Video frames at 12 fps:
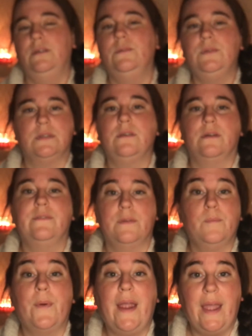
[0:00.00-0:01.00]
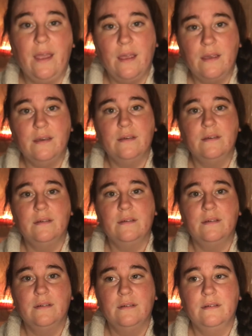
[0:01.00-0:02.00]
you deserve the break,
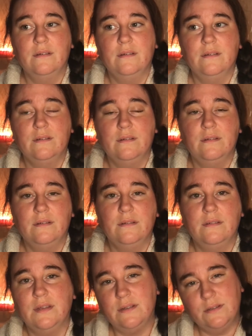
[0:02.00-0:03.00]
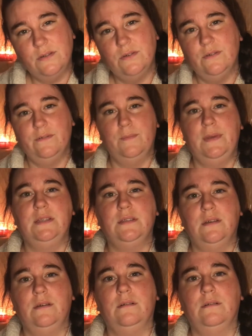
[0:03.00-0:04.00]
then it's true of me
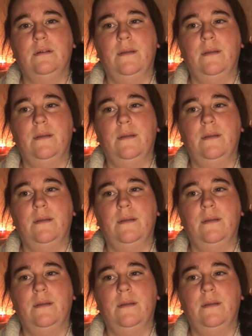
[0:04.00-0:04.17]
too.